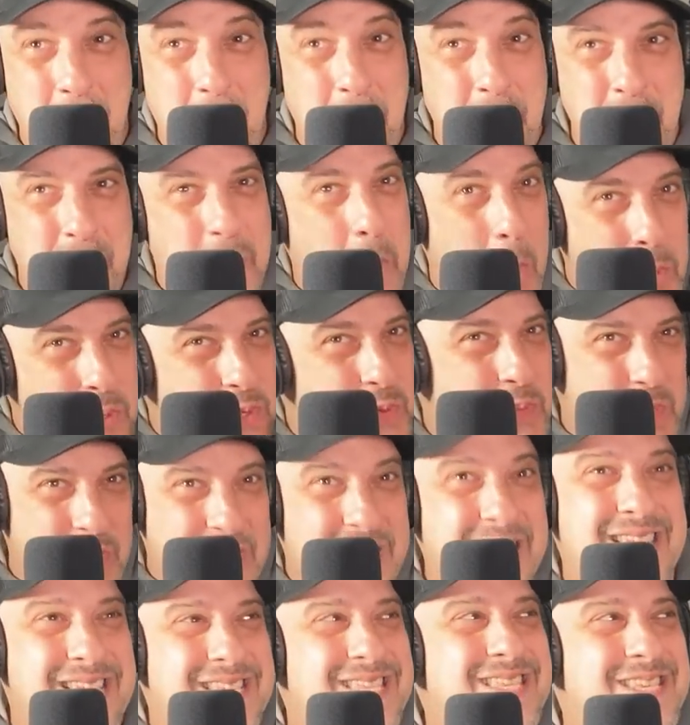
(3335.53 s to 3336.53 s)
most
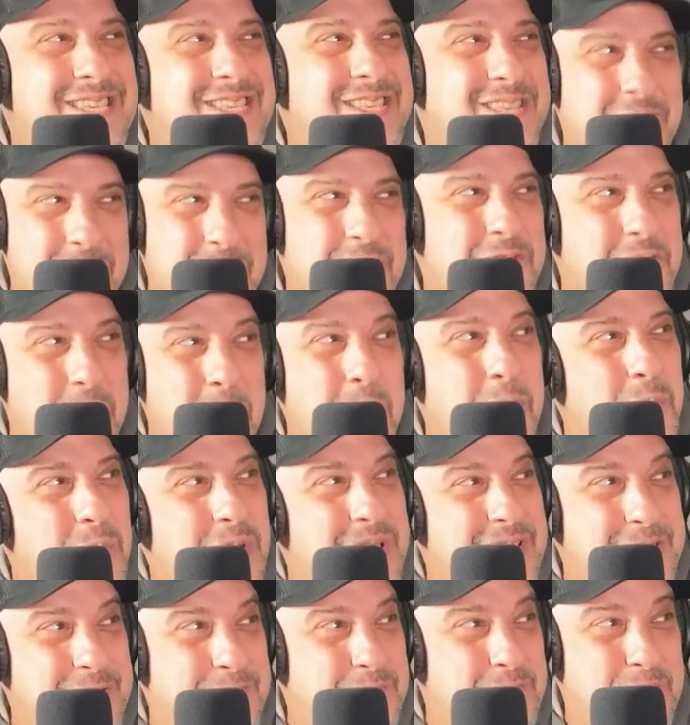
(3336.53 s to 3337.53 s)
places that are known
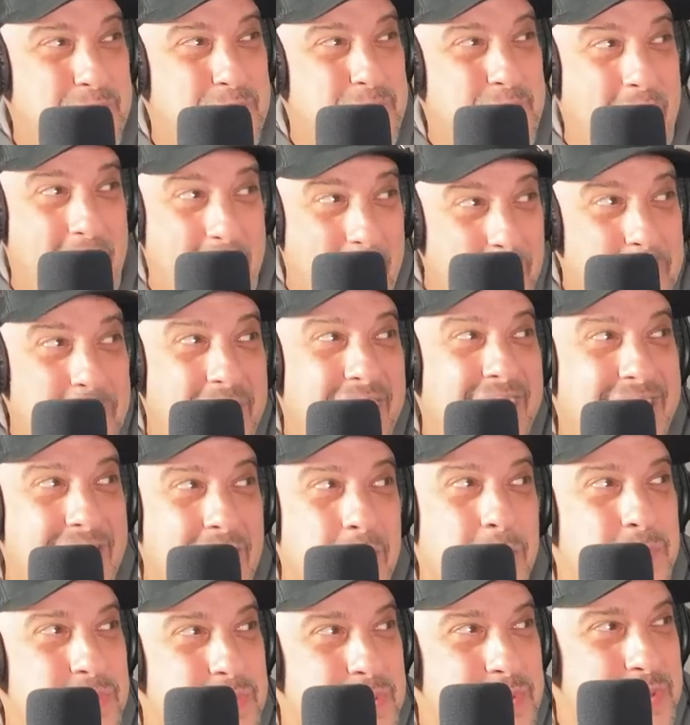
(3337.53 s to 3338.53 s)
as mob
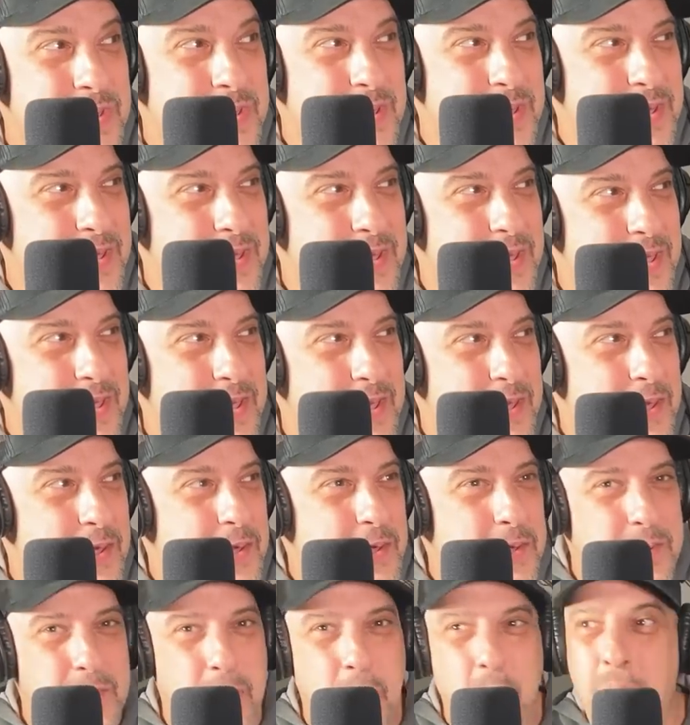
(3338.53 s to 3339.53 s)
hangouts,
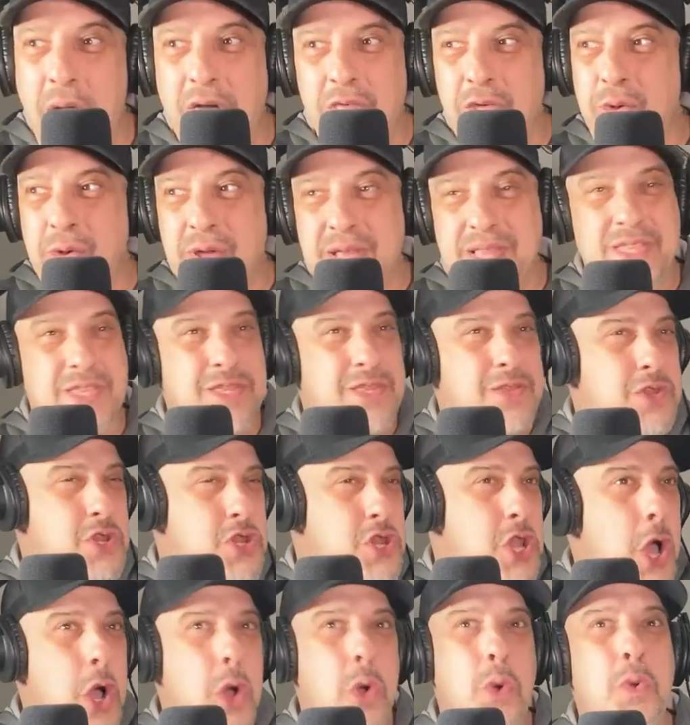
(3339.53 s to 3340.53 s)
whether it's
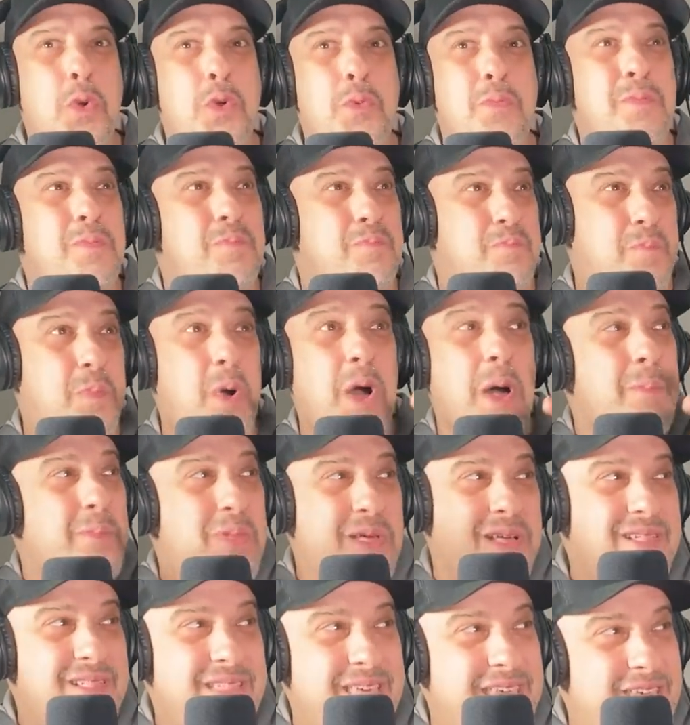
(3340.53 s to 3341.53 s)
known
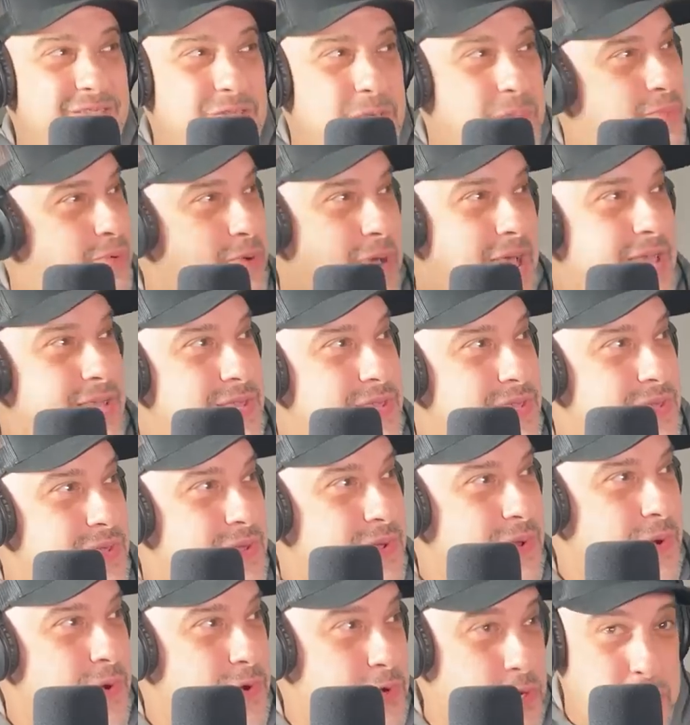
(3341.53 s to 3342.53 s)
publicly in the press
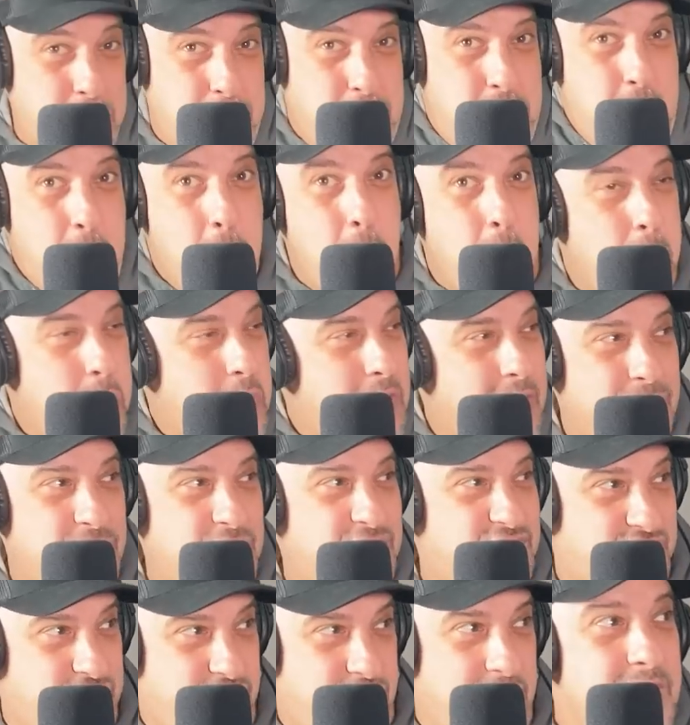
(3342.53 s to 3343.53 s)
or just known on the
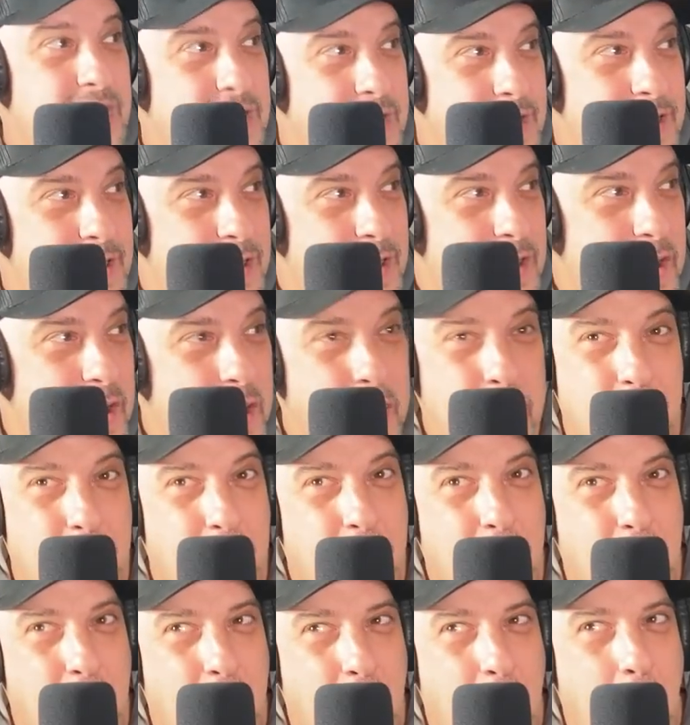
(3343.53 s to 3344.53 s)
street,
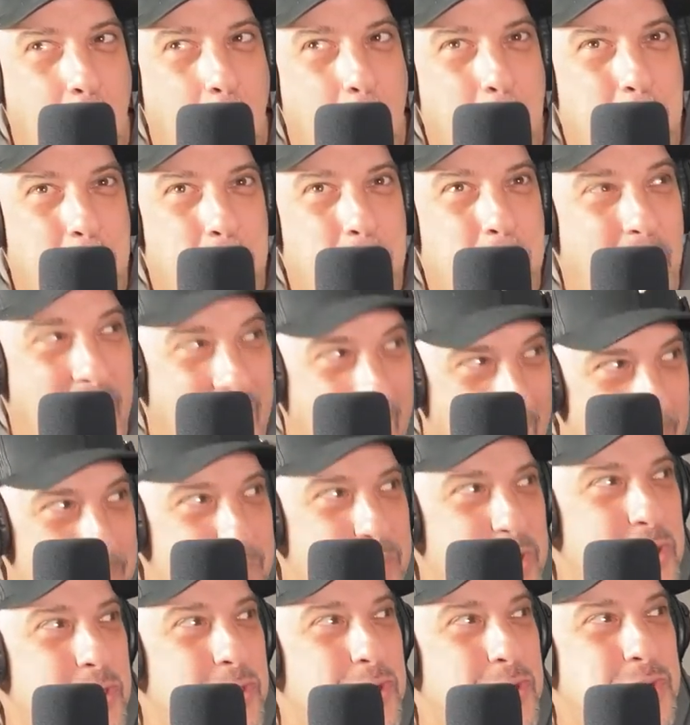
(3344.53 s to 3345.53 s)
are
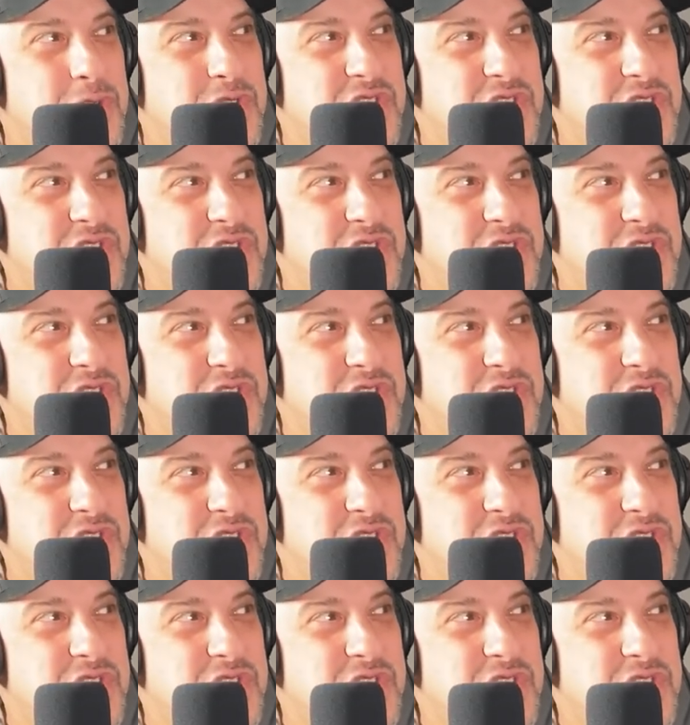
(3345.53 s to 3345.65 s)
popular,